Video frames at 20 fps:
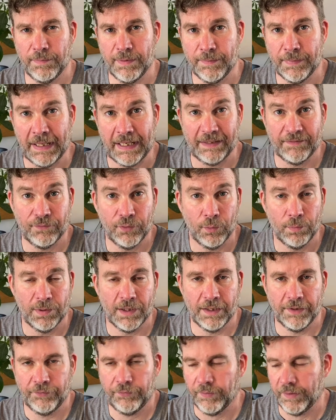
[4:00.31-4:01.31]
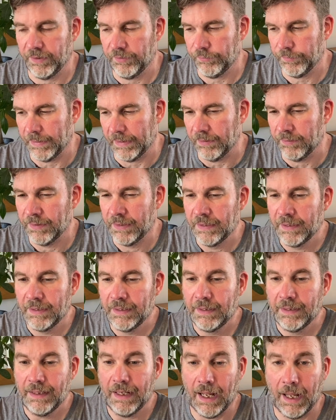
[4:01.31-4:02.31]
be paying full price for it as well.
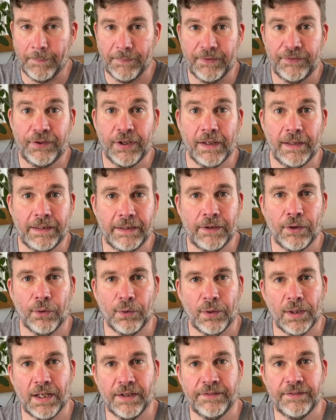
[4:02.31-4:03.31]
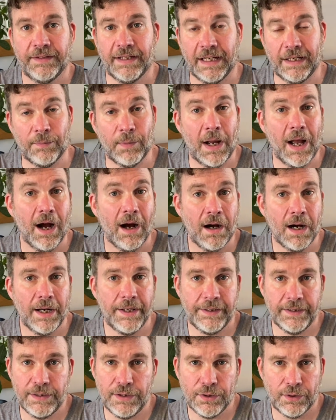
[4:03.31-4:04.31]
Um, certainly not like today, where
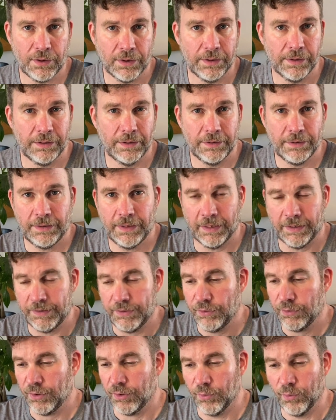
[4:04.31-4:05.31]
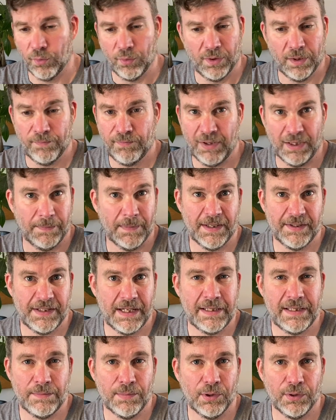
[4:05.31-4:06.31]
either you can, you know, you can order pretty much
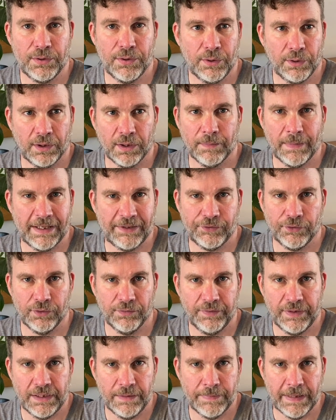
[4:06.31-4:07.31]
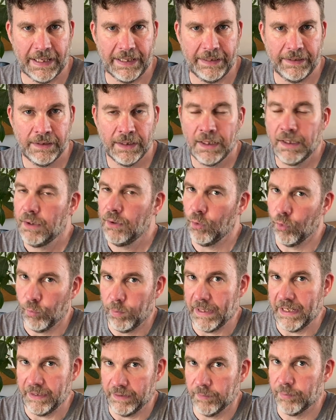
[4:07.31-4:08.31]
any book you can imagine off eBay,
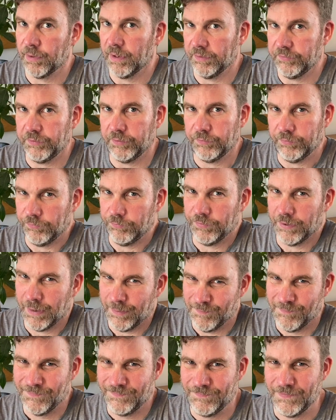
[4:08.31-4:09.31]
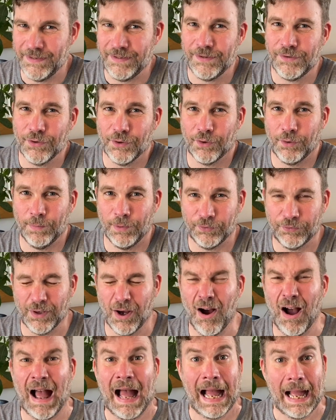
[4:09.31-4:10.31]
albeit the prices of some British horror books
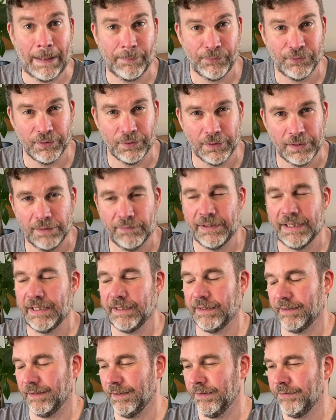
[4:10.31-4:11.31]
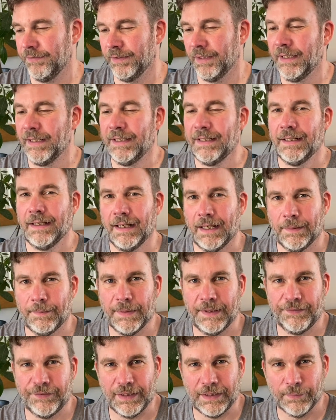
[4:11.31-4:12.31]
are absolutely ridiculous, um,
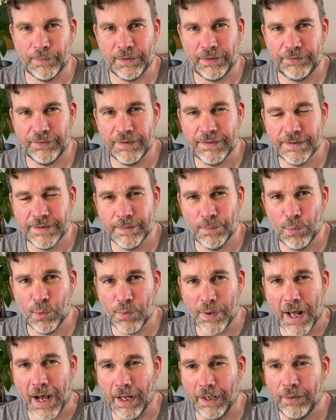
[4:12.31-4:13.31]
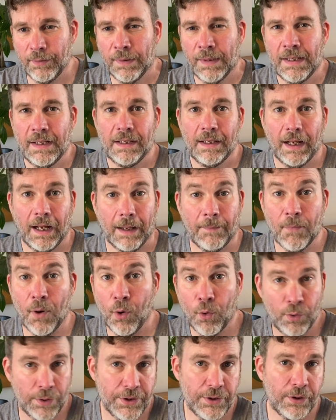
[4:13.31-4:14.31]
as anyone who's into them will know. Um,
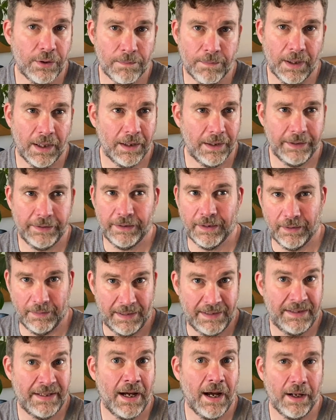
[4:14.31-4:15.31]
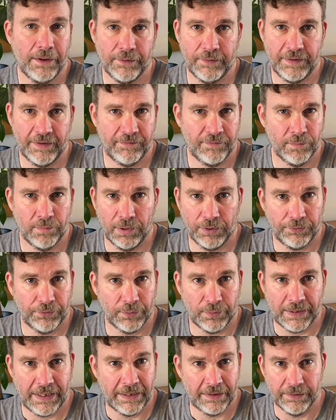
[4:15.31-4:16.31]
or you can buy, you know, a ton of different books
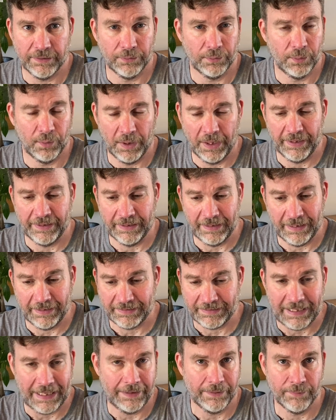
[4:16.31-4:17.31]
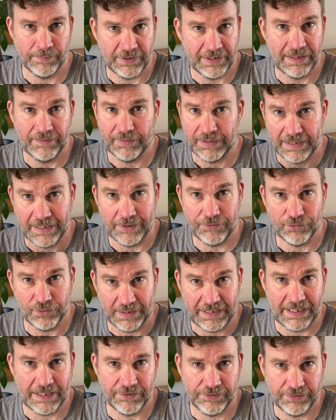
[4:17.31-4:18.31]
on Kindle and, and get them delivered
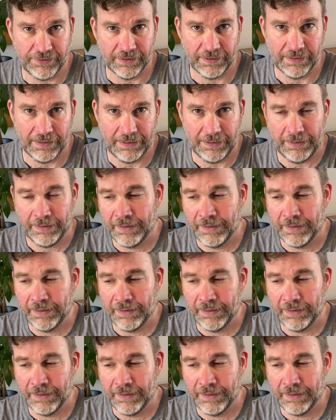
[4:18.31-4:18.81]
literally instantly.